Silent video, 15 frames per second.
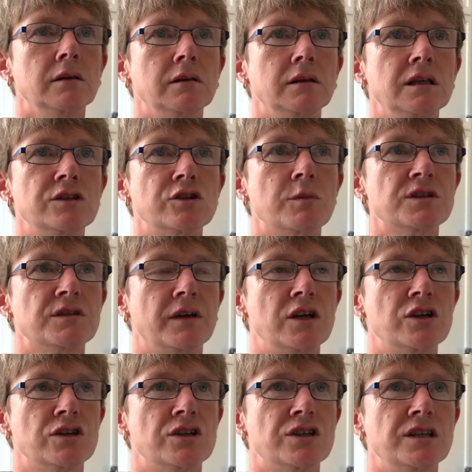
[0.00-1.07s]
these
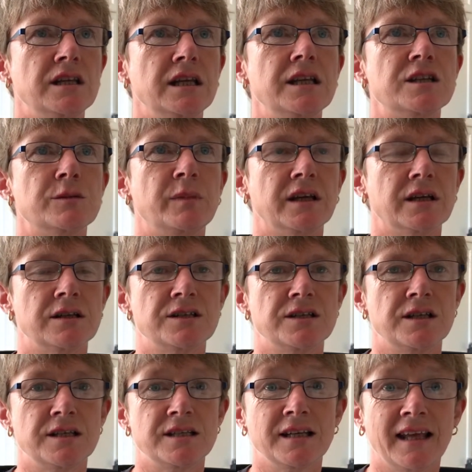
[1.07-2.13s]
observations need to be
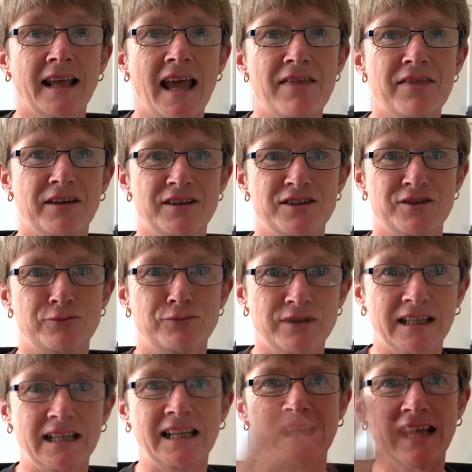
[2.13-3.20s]
considered together to
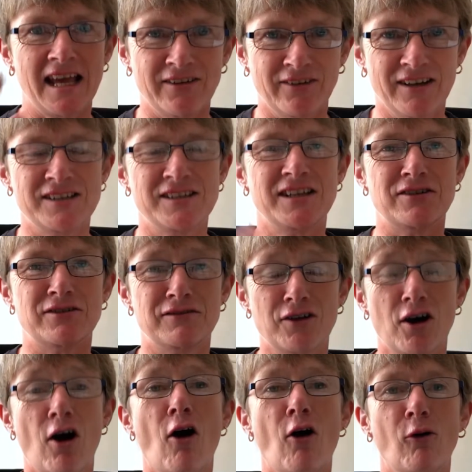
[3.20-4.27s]
really get an idea of
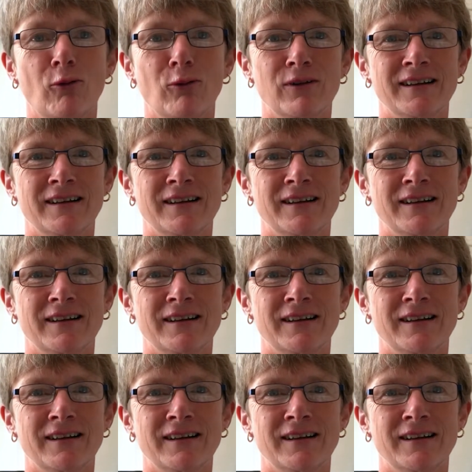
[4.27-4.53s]
the whole.